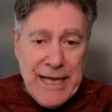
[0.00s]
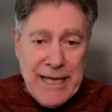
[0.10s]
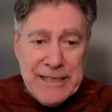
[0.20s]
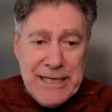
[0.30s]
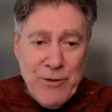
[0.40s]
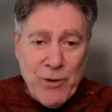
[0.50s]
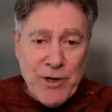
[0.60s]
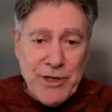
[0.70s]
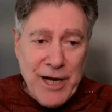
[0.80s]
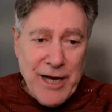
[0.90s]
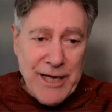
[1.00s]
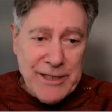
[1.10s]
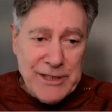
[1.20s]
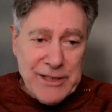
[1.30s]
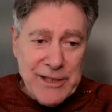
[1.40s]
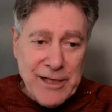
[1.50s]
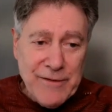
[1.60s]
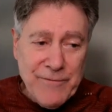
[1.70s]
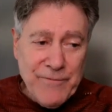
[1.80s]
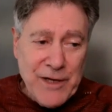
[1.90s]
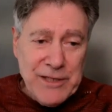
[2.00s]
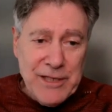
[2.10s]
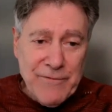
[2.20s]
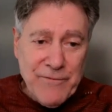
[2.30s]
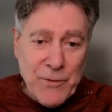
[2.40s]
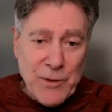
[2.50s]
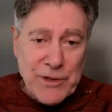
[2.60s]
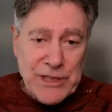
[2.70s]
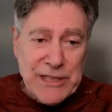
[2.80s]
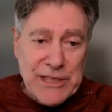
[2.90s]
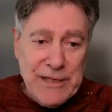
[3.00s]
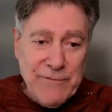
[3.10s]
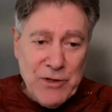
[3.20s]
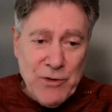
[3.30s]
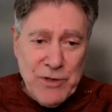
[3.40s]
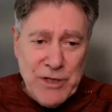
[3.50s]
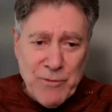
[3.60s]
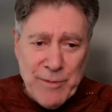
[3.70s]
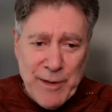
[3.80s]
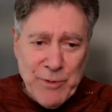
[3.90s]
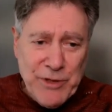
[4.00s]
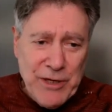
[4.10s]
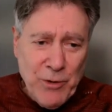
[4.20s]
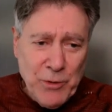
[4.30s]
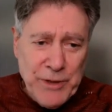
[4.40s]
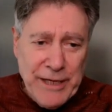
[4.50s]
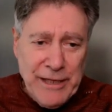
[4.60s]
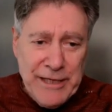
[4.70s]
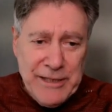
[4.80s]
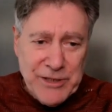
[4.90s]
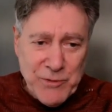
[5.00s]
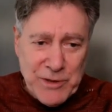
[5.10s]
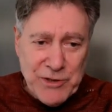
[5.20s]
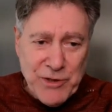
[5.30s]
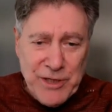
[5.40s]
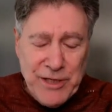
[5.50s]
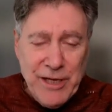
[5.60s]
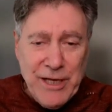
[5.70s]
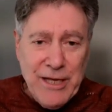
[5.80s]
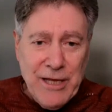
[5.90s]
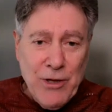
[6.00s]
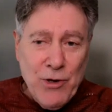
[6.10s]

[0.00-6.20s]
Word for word: And he organized uh, funding for Steve Cooley. Remember the old LA district attorney?